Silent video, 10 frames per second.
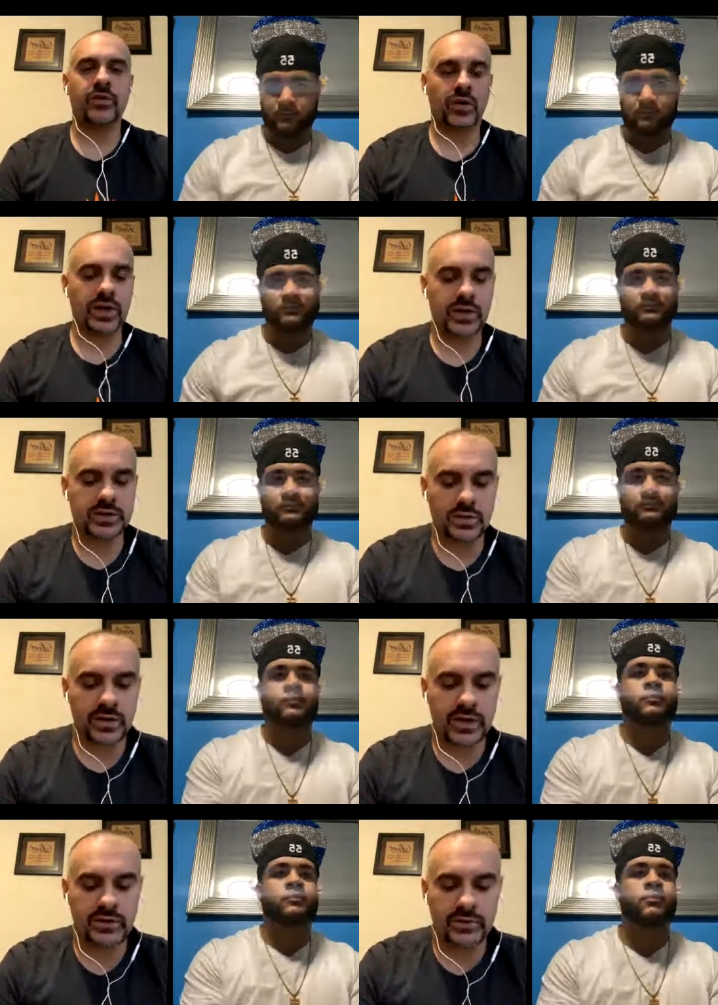Speaker 1: four years. We're
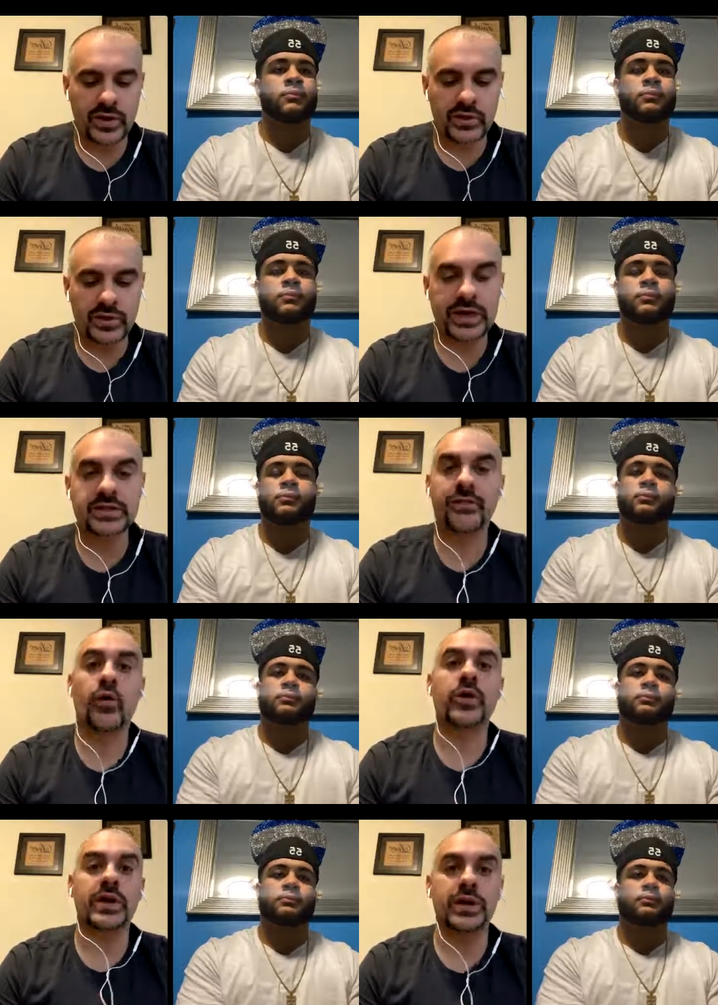looking for you the next
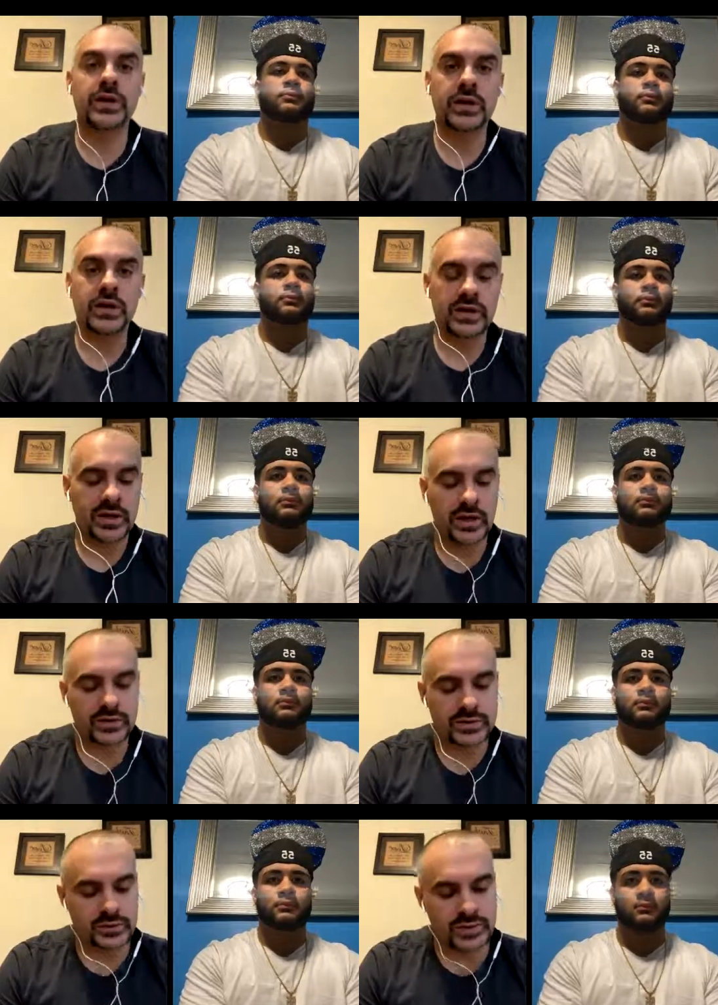40
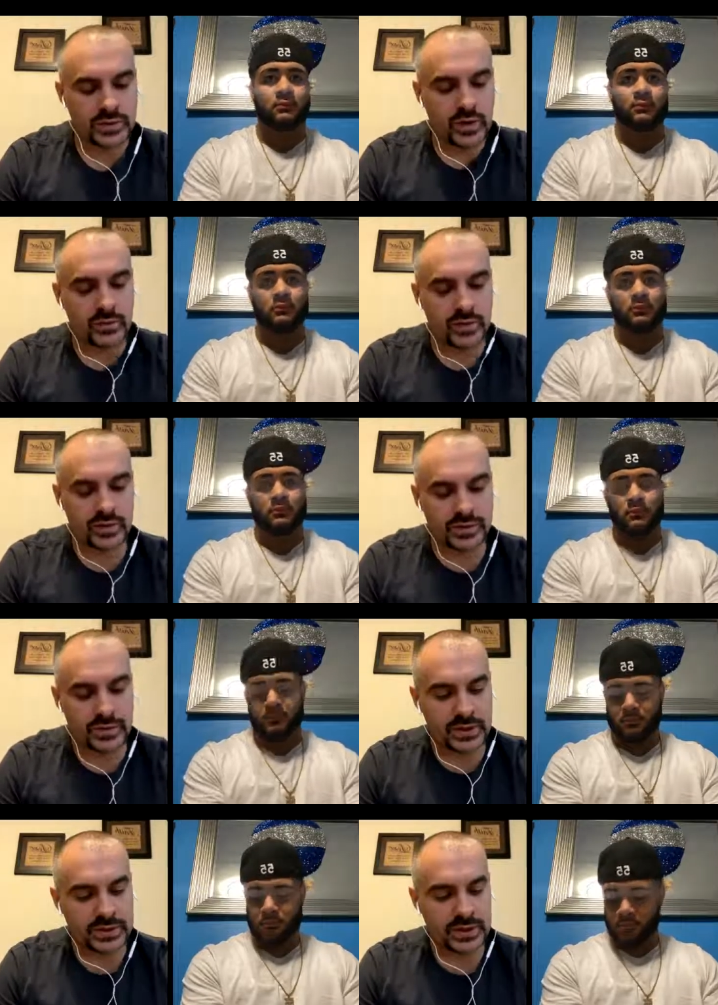years. So just what would those
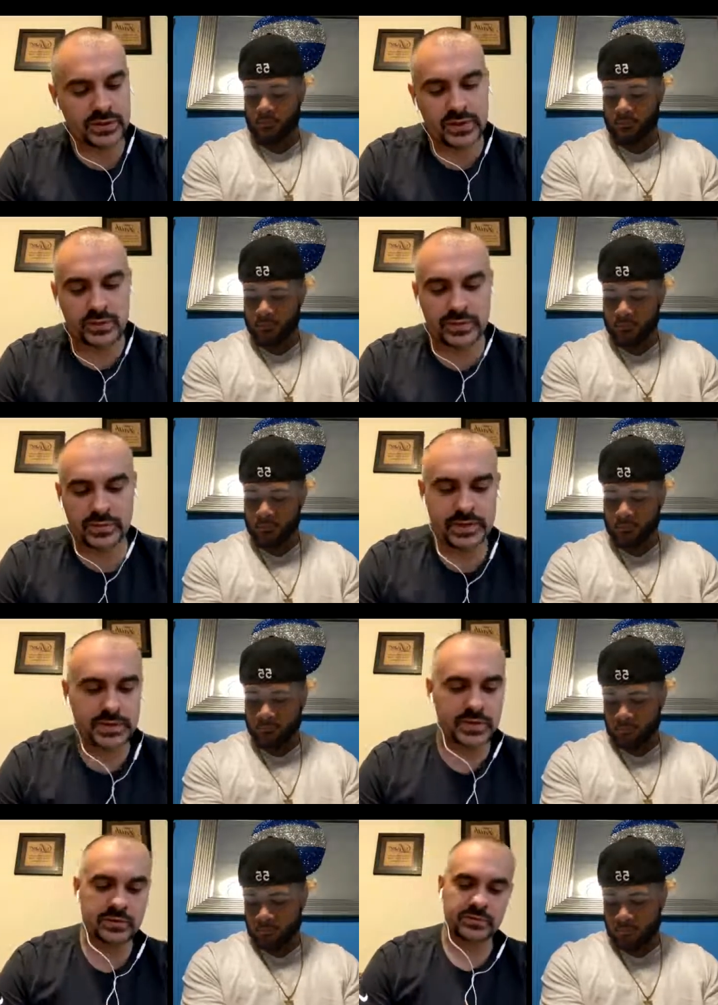military schools mean
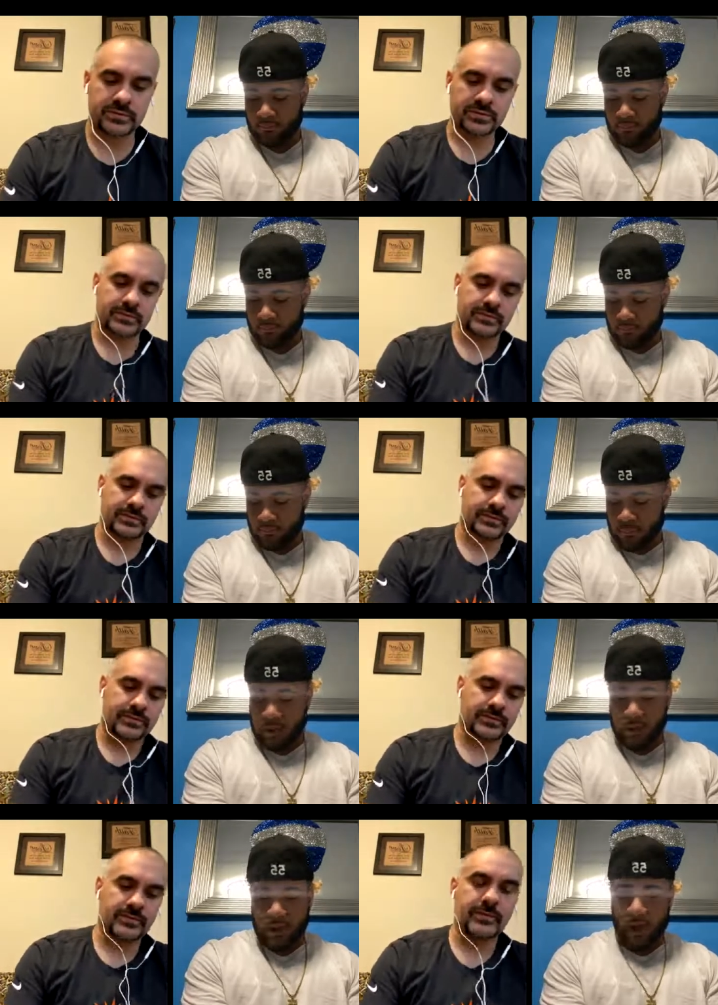to you?
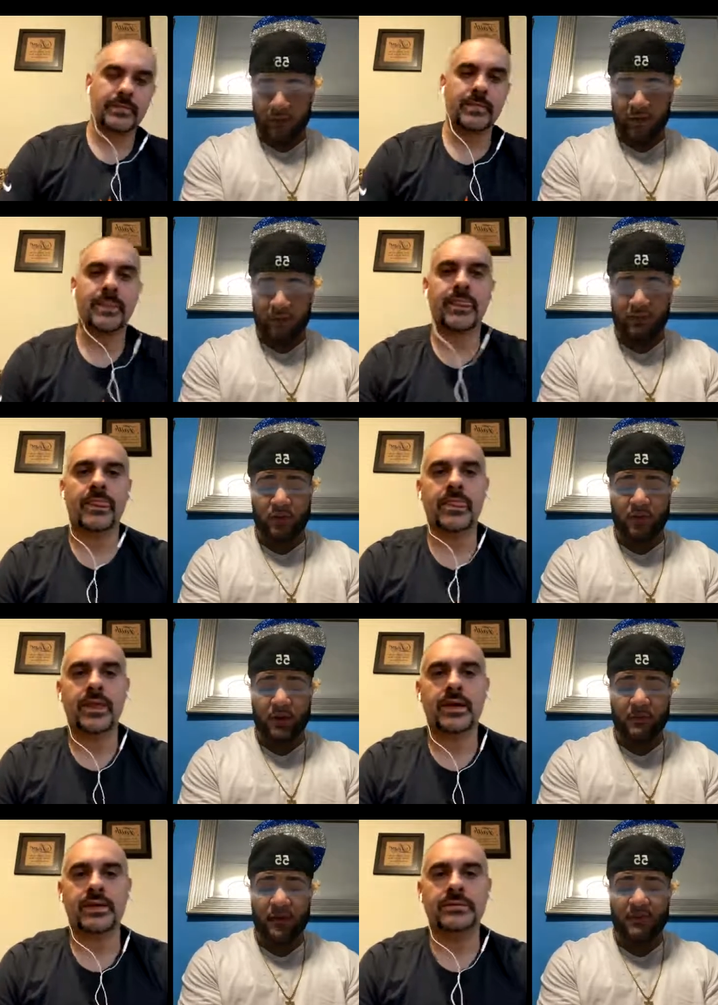
Speaker 2: I mean, super
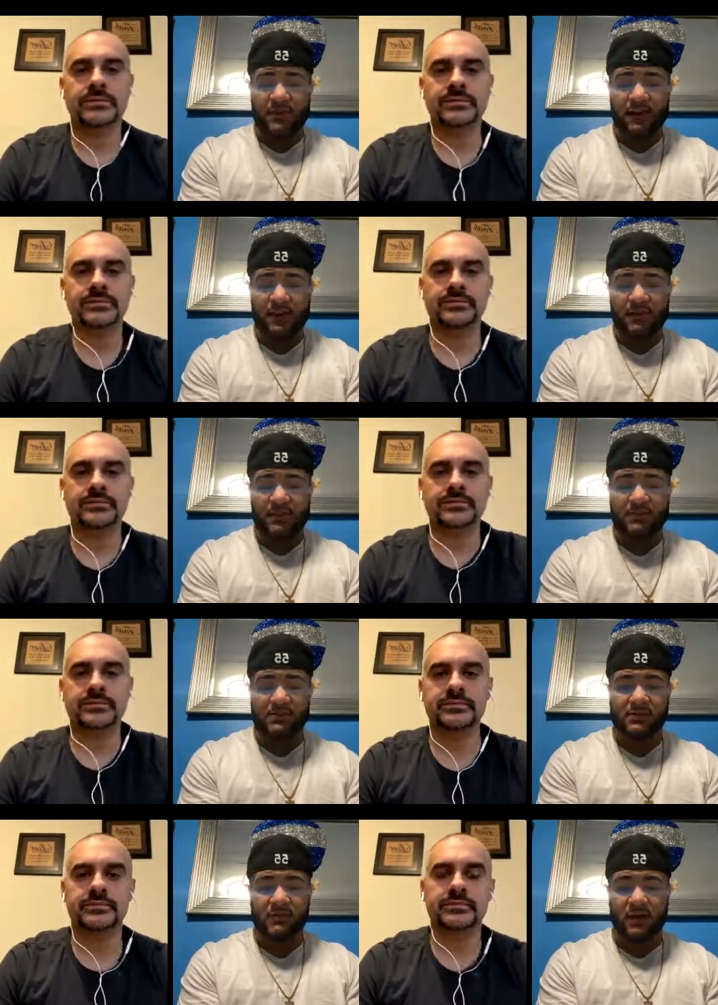deep
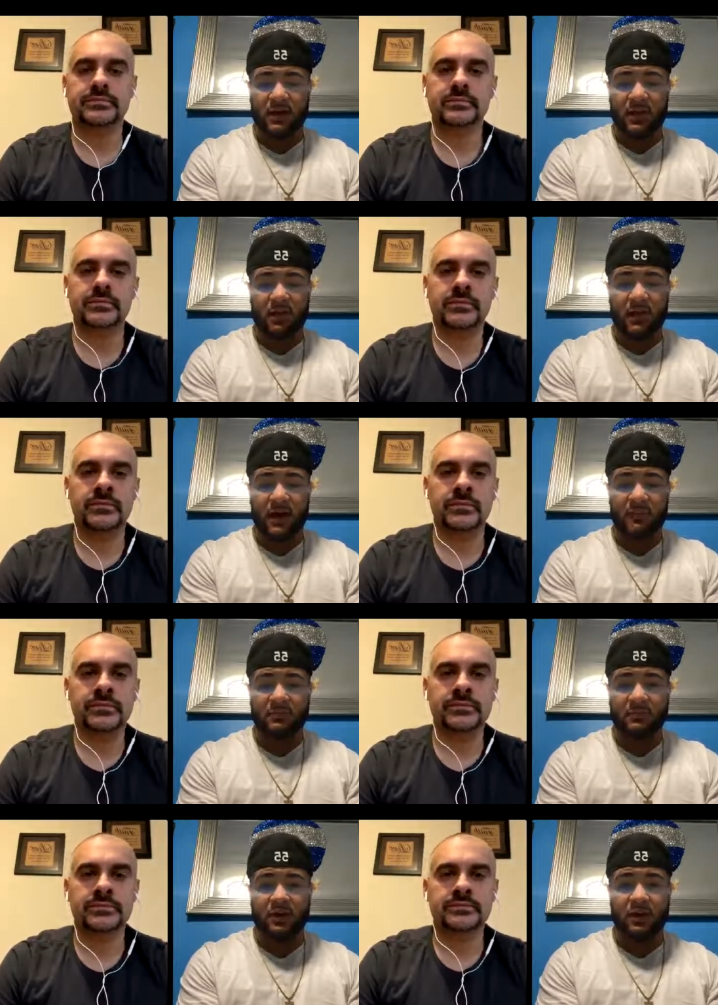conversations, uh, with
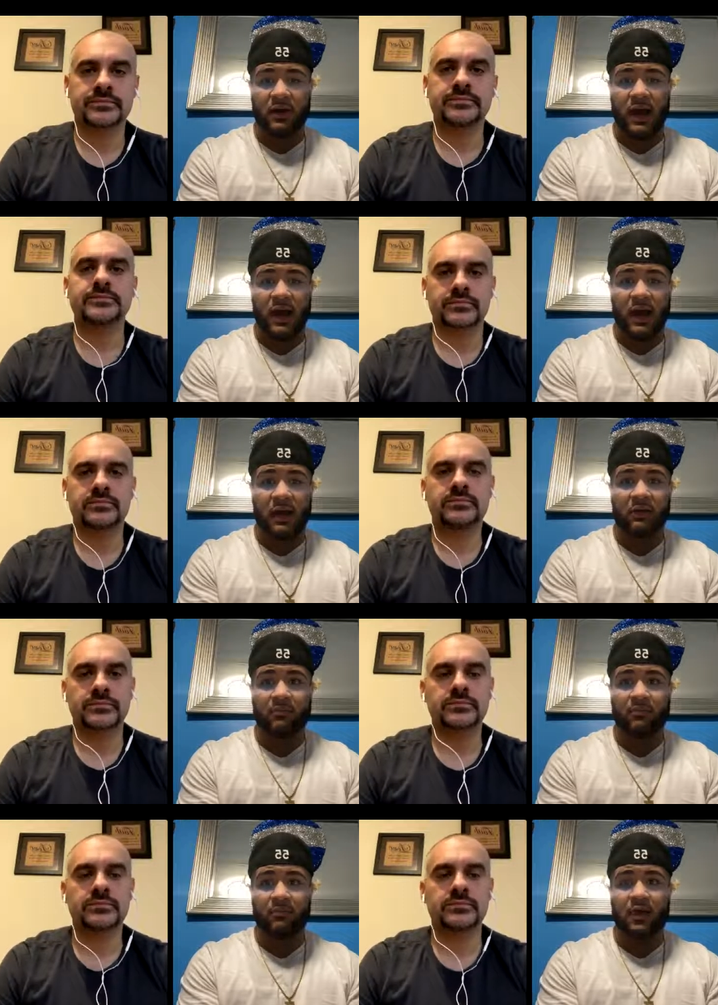them. You know, I,
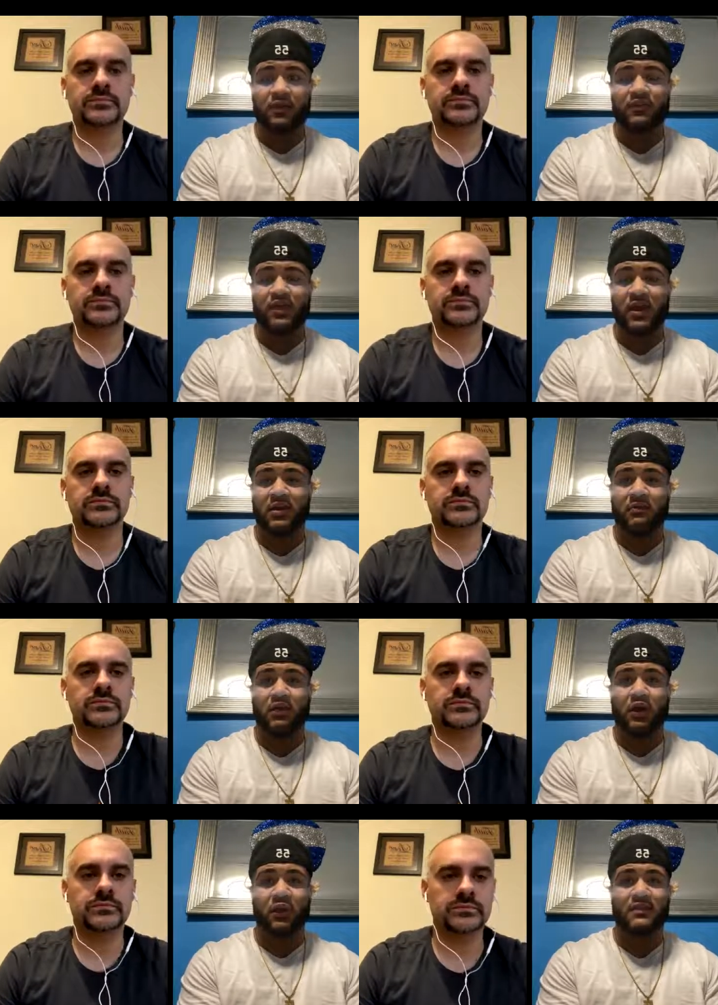I understand
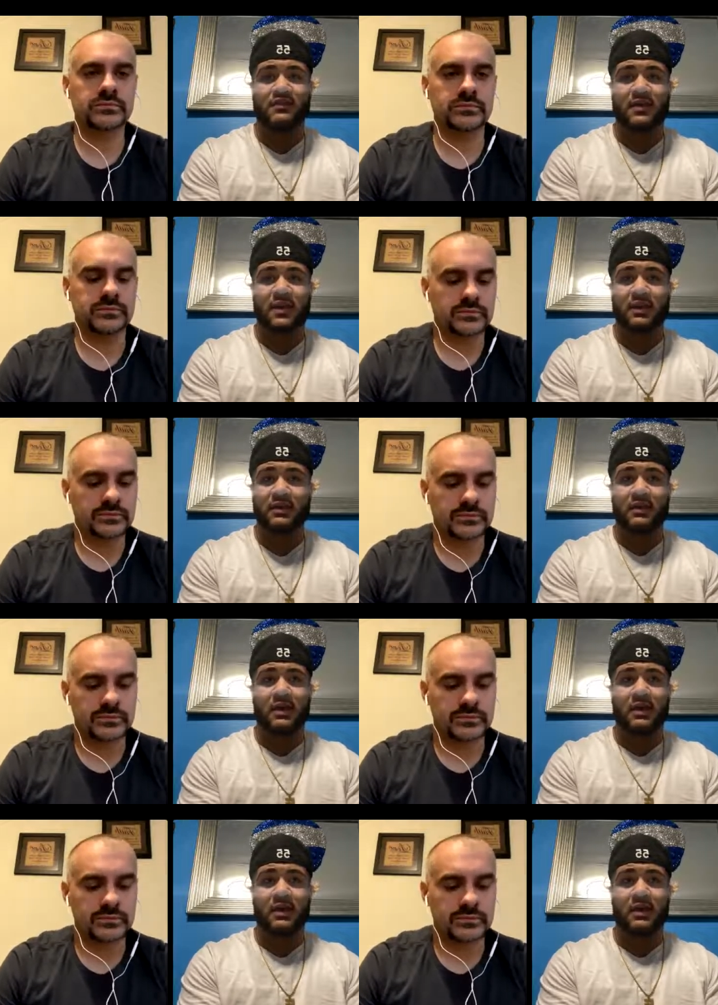no less than